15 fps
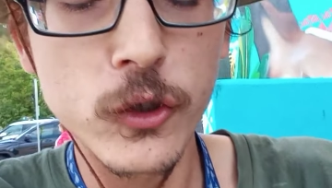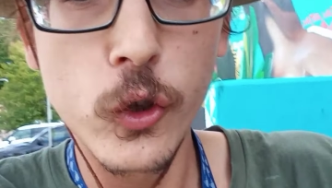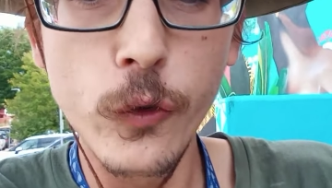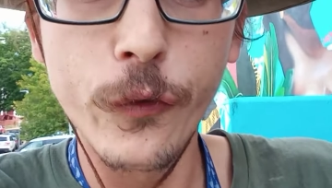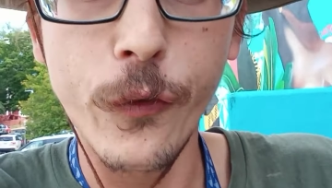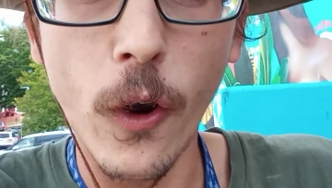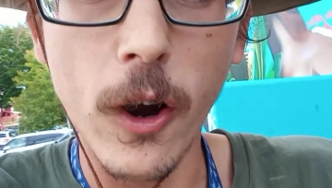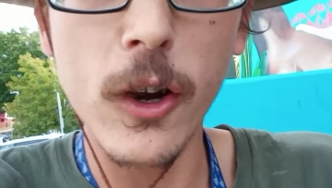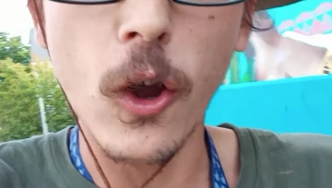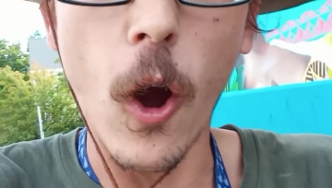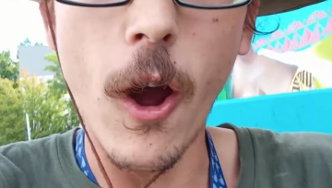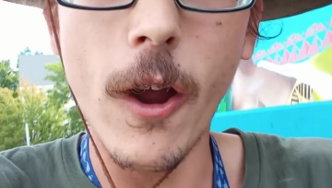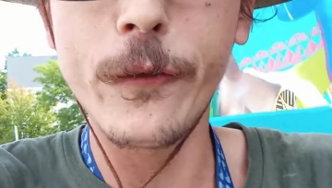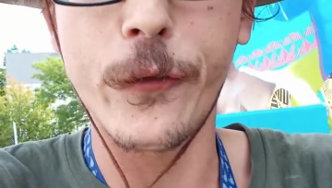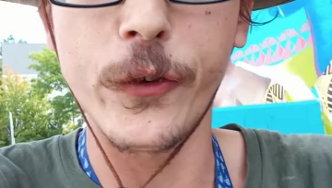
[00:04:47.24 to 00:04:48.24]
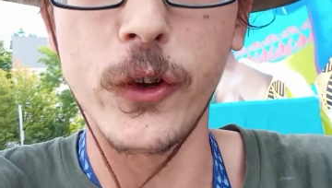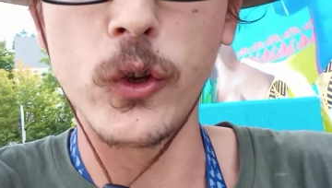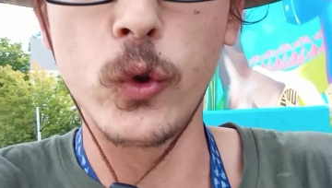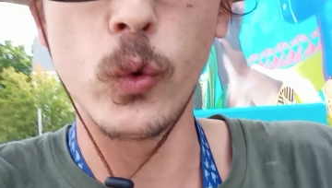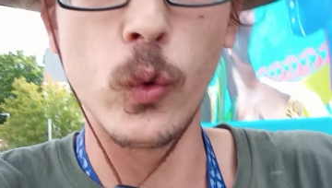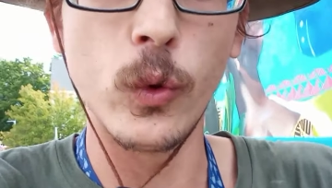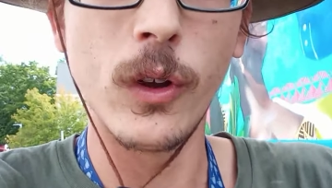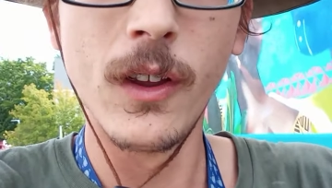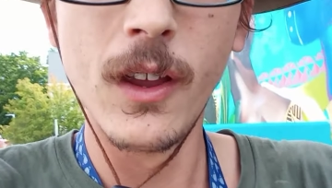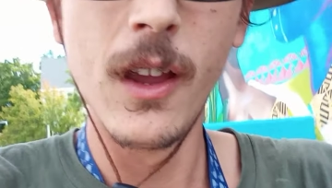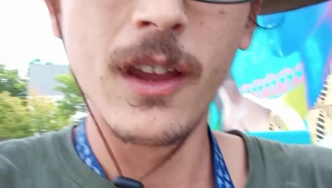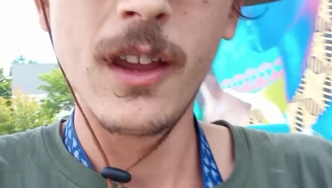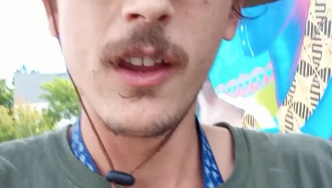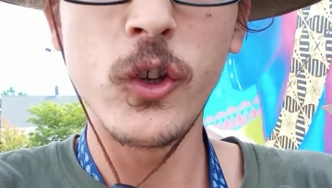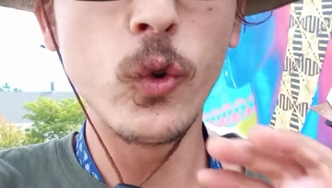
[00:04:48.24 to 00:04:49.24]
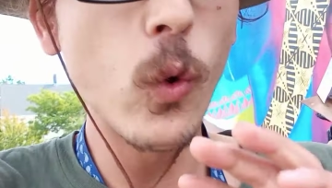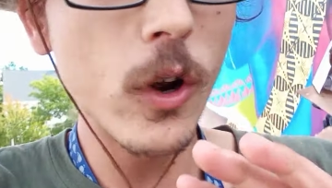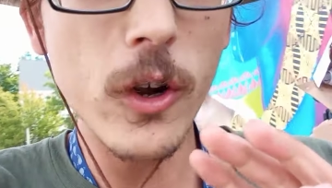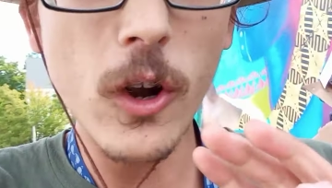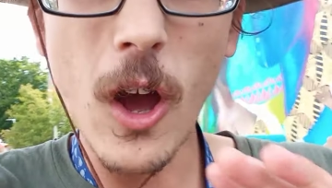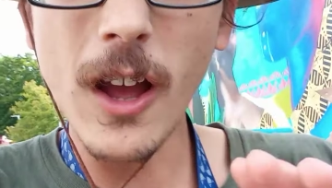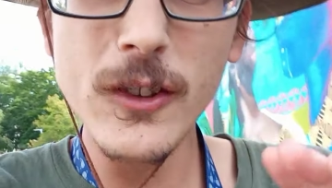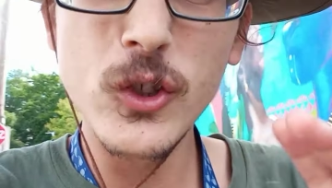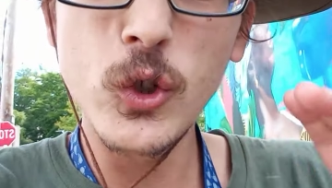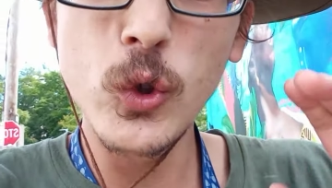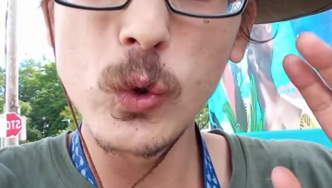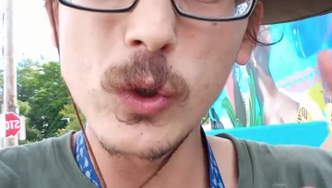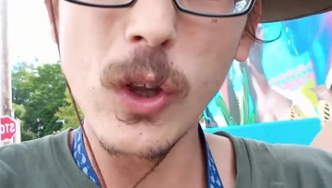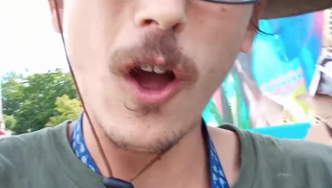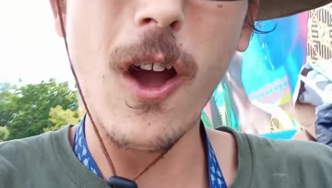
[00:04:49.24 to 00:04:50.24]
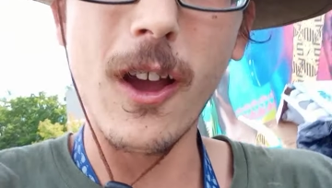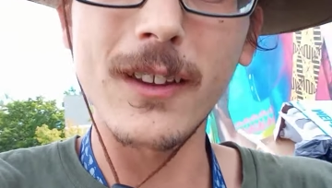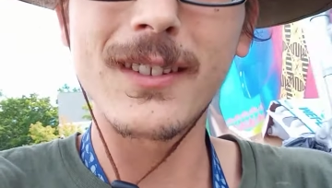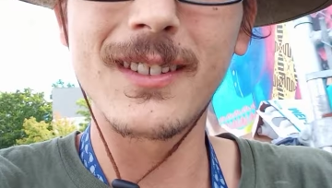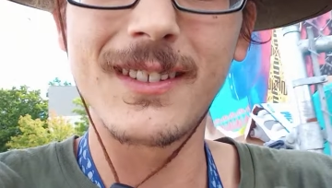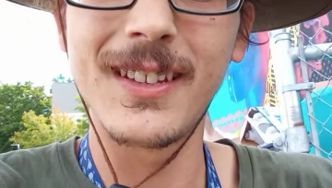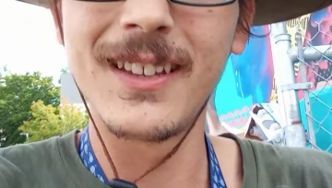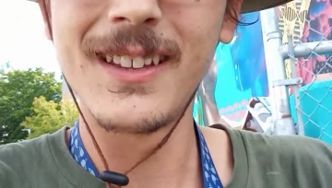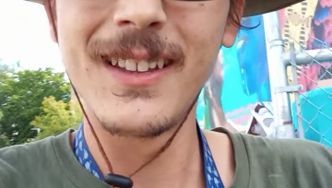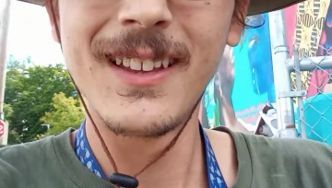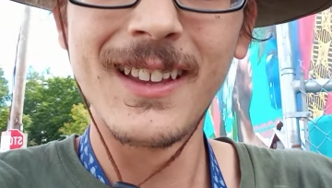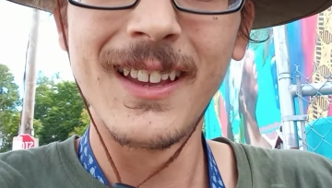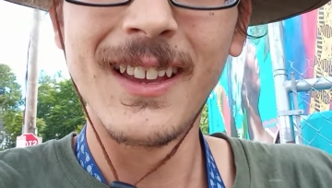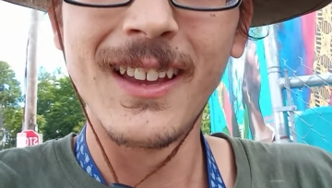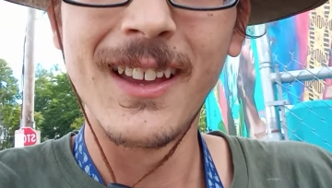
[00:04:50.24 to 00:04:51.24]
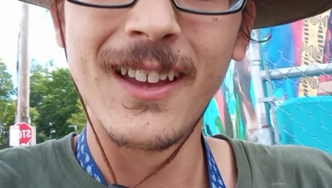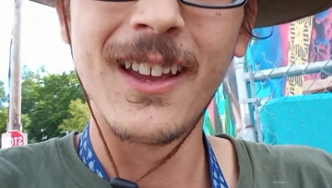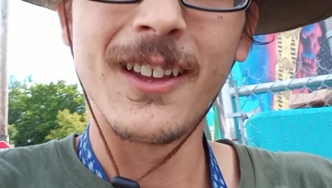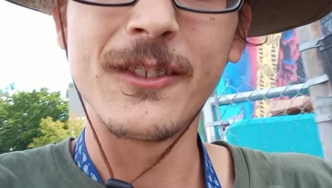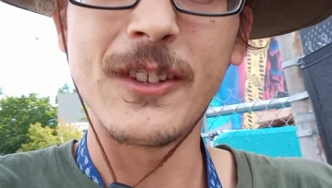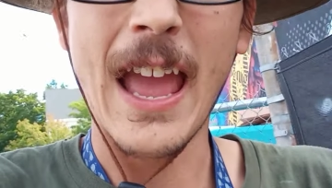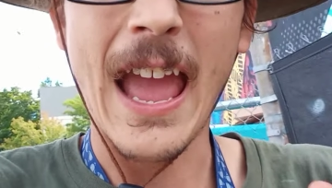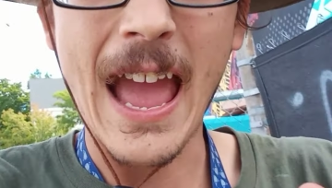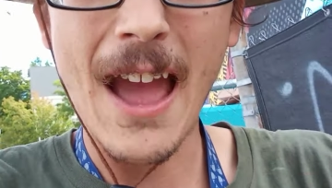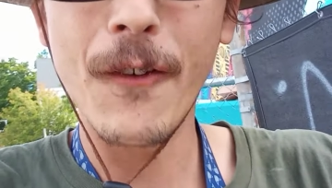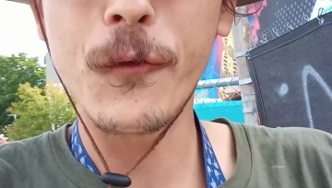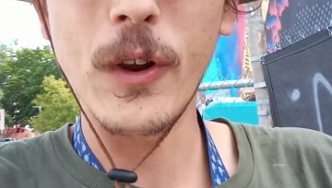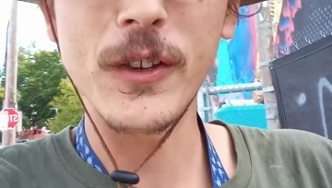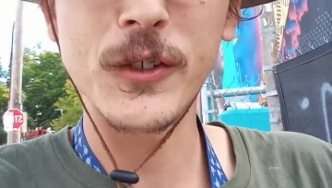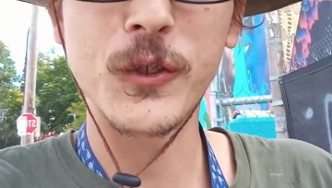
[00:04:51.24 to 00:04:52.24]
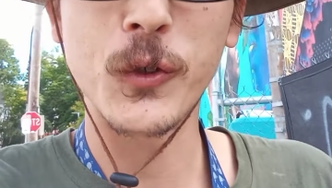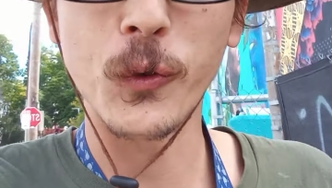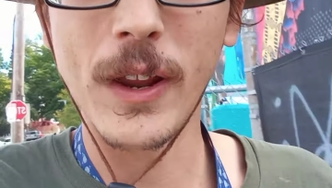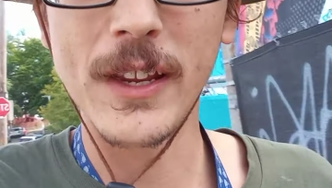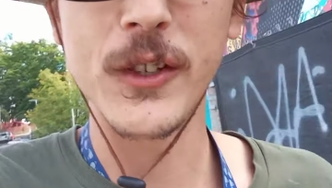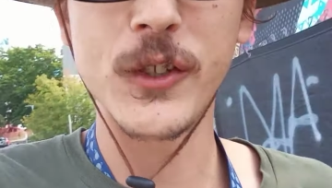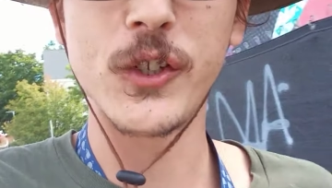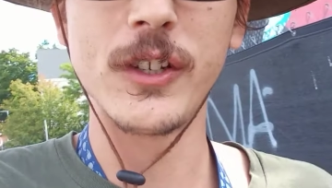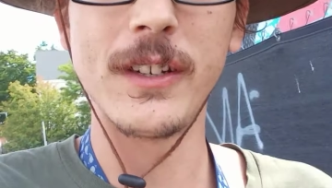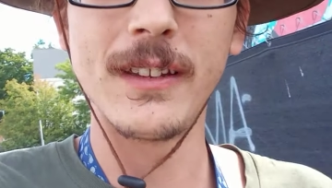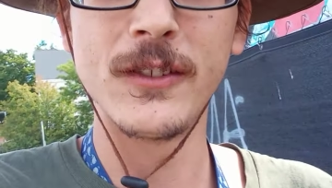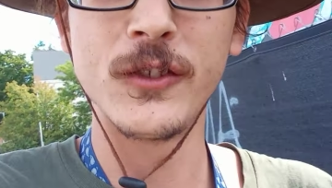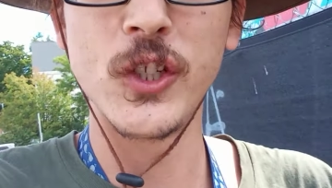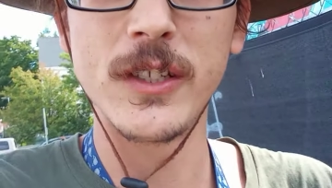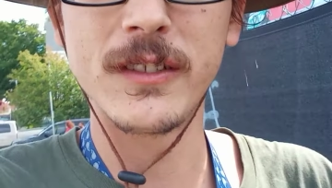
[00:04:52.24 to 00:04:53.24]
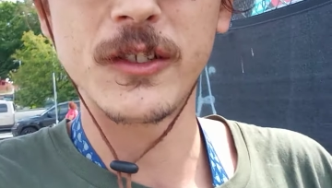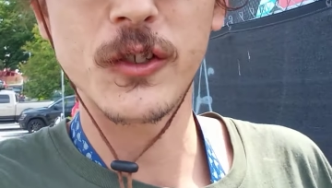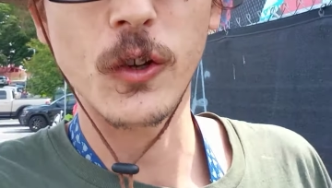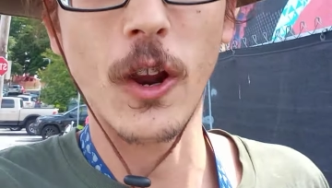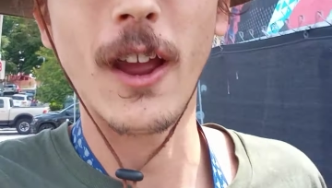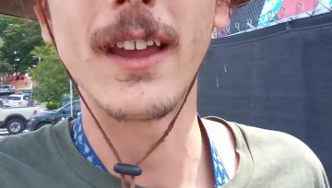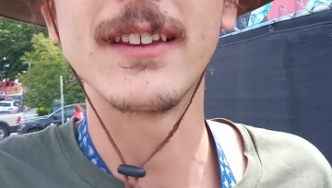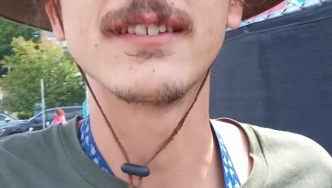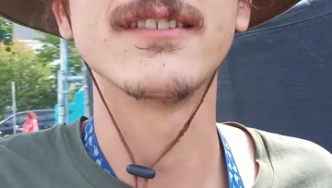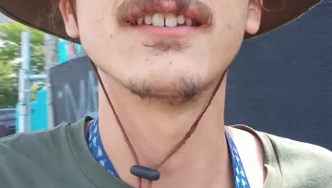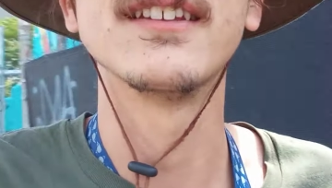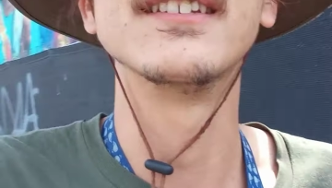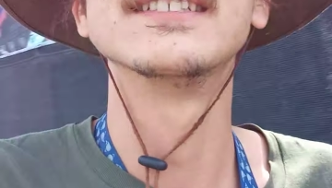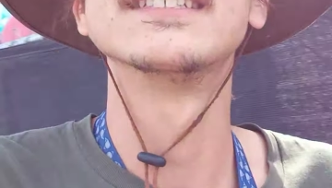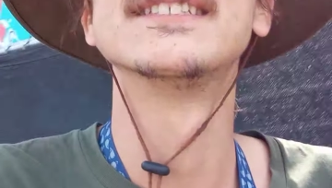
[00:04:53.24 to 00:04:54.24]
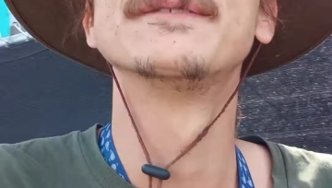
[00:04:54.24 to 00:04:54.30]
far gone for you. You are not too lost to have restoration in Jesus Christ. And